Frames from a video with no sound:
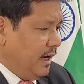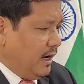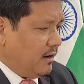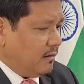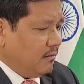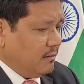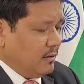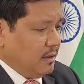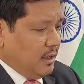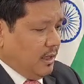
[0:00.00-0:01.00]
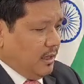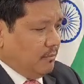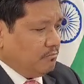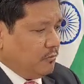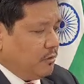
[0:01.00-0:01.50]
are
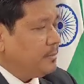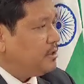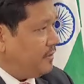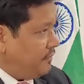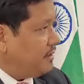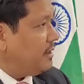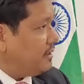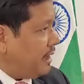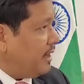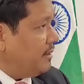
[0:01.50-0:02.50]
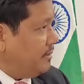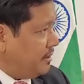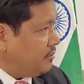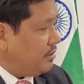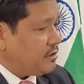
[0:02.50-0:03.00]
going to be shifting the entire
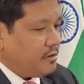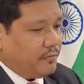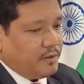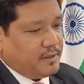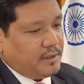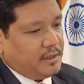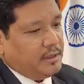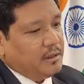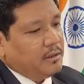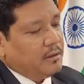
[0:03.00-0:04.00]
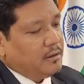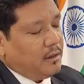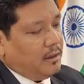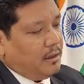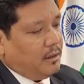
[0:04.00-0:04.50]
administration of the city,
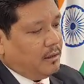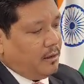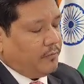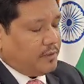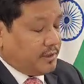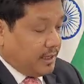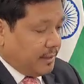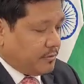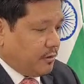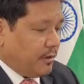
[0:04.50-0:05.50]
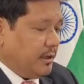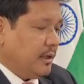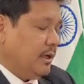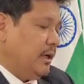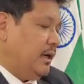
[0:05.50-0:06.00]
of the state,
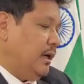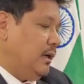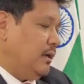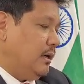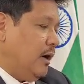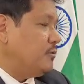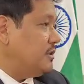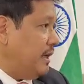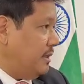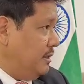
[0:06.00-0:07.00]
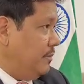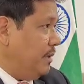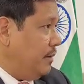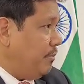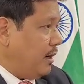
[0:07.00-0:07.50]
outside the
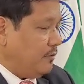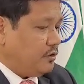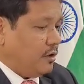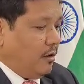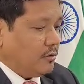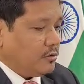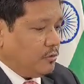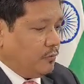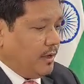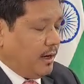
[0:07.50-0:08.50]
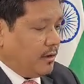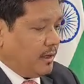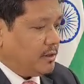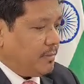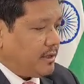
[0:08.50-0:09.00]
main part of Shillong. So we are
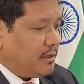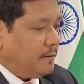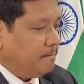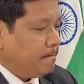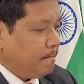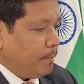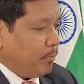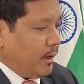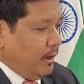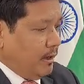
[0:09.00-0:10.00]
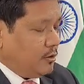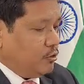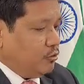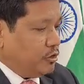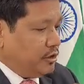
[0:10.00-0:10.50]
expecting
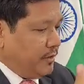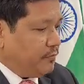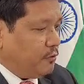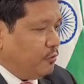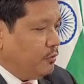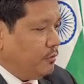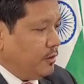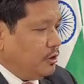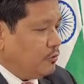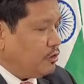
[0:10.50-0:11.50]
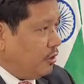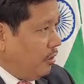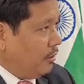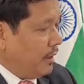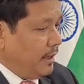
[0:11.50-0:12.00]
to shift to the new
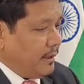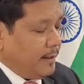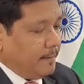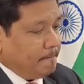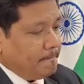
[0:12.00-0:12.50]
Shillong area